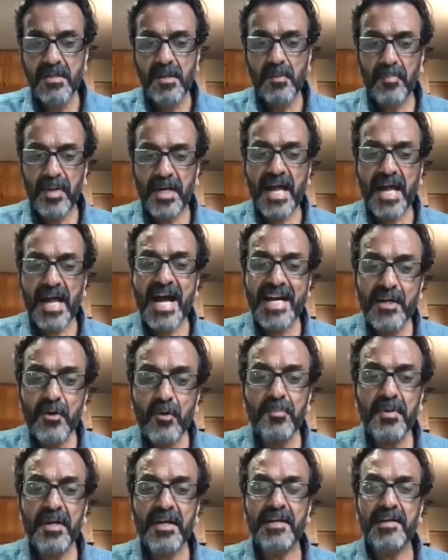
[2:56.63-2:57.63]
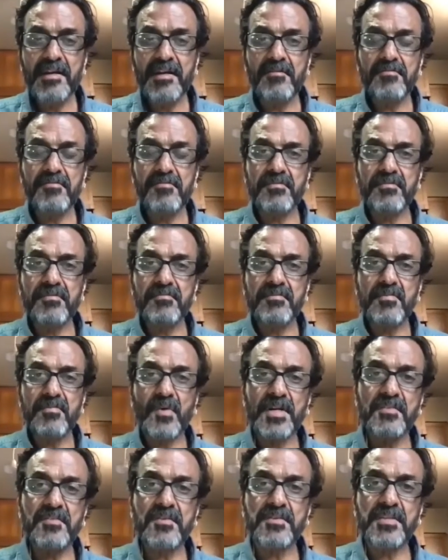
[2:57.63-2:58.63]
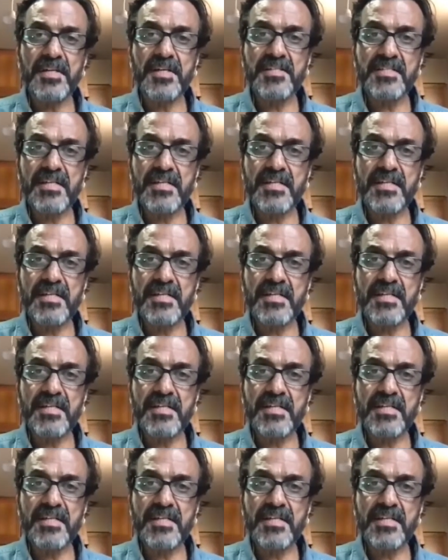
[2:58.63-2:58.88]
but I do believe one of the things